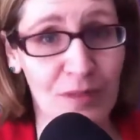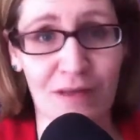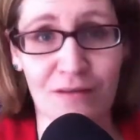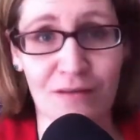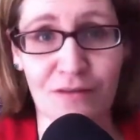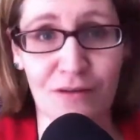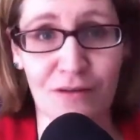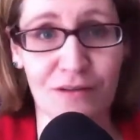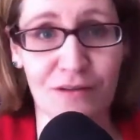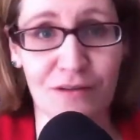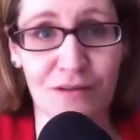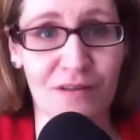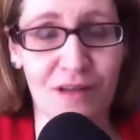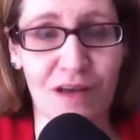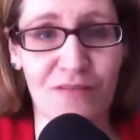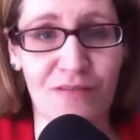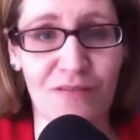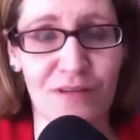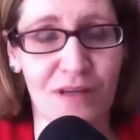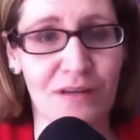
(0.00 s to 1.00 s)
It's good
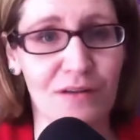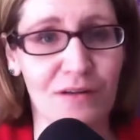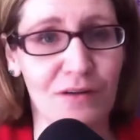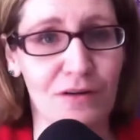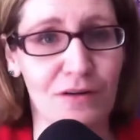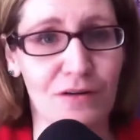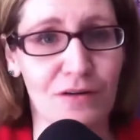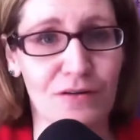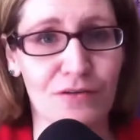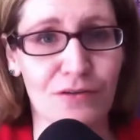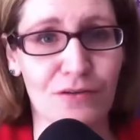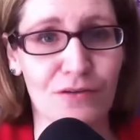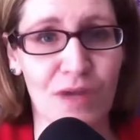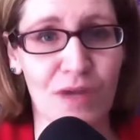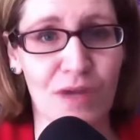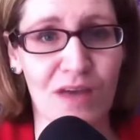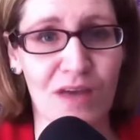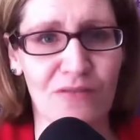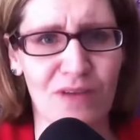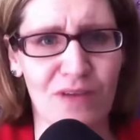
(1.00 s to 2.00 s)
stuff, and I'd encourage you. We
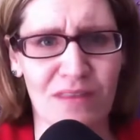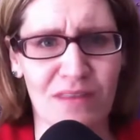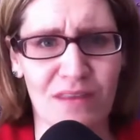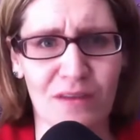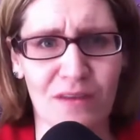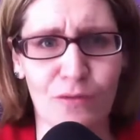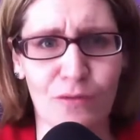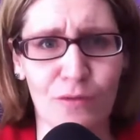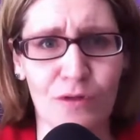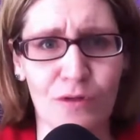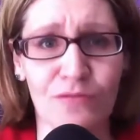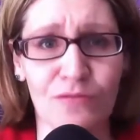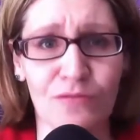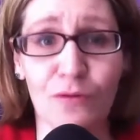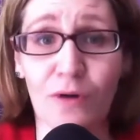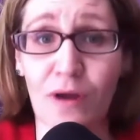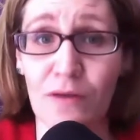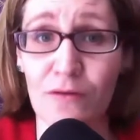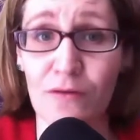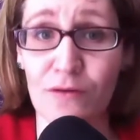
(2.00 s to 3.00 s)
have, I think, 3 or 4
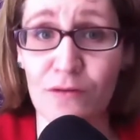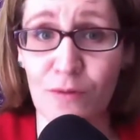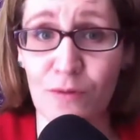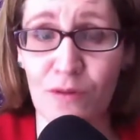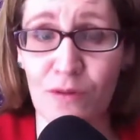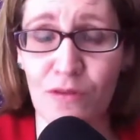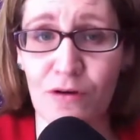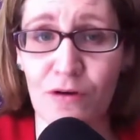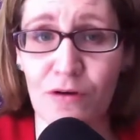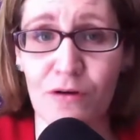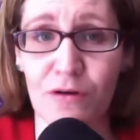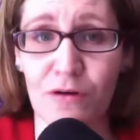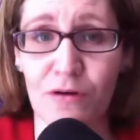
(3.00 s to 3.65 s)
others with her,